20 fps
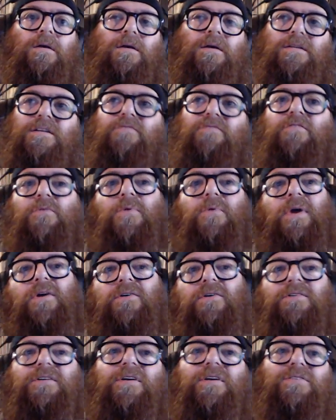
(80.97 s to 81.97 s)
Because every
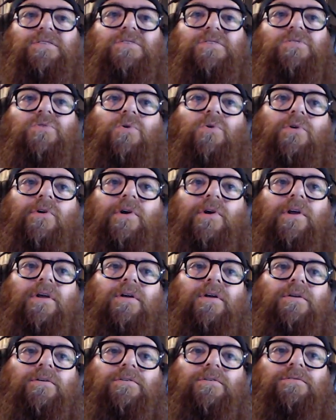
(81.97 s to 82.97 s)
record tells a story.
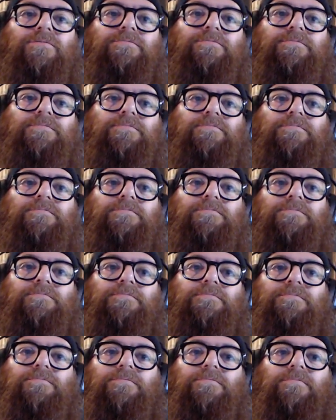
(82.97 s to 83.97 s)

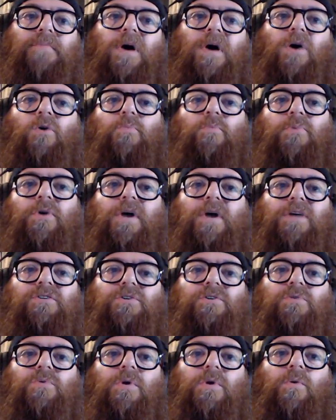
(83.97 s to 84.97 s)
I hope you guys
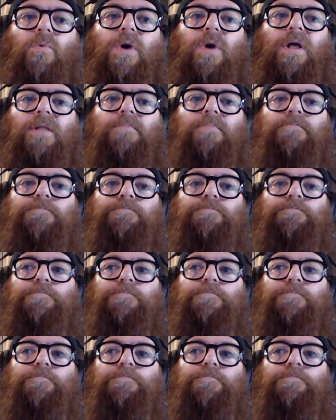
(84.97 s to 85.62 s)
are doing well.